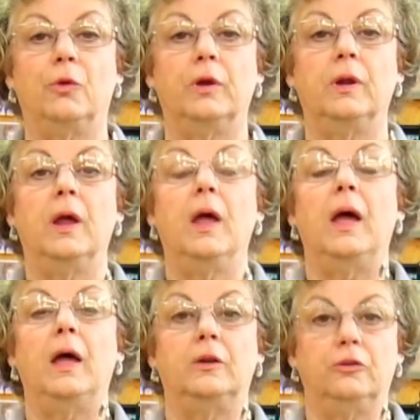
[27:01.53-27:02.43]
it,
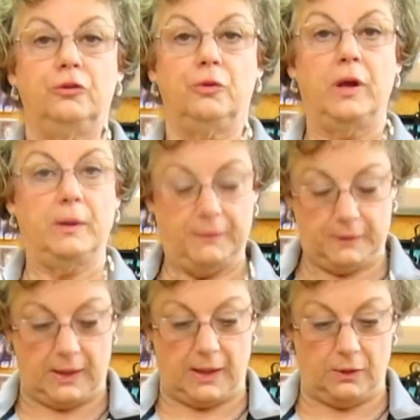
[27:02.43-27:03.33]
and it's straight up and
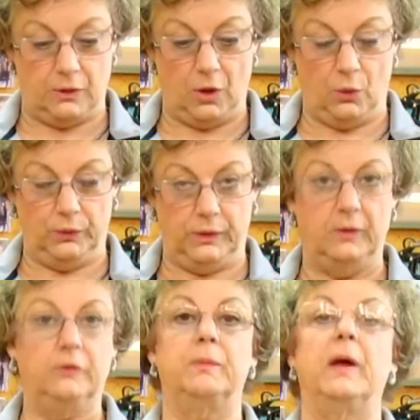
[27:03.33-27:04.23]
down and holding
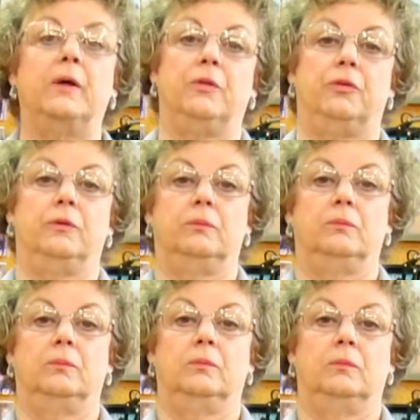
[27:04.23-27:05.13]
his mouth.
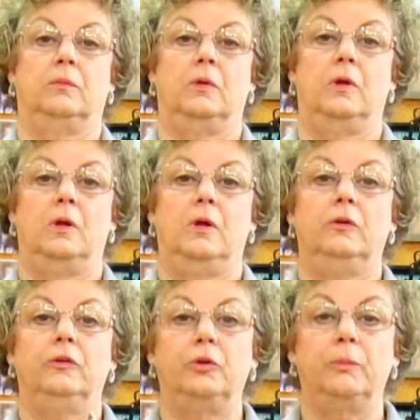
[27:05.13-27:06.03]

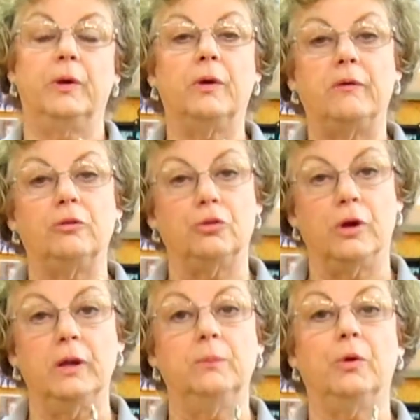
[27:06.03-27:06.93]
So you better have a
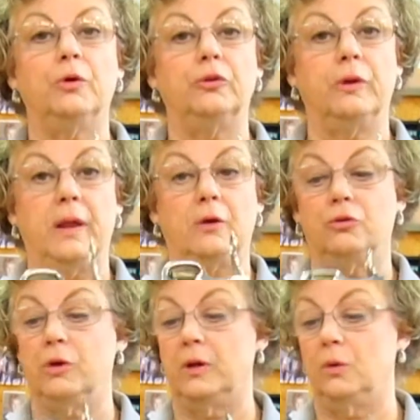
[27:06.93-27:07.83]
trained person and a
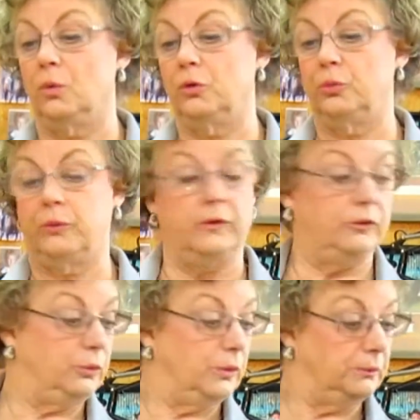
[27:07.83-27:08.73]
trained horse with
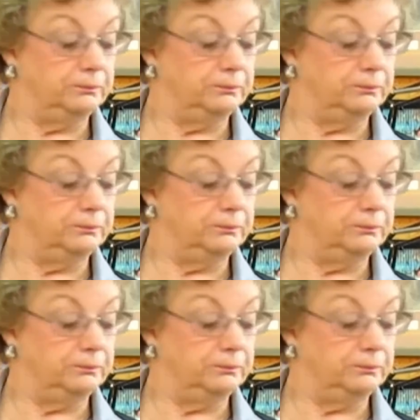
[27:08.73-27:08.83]
this one.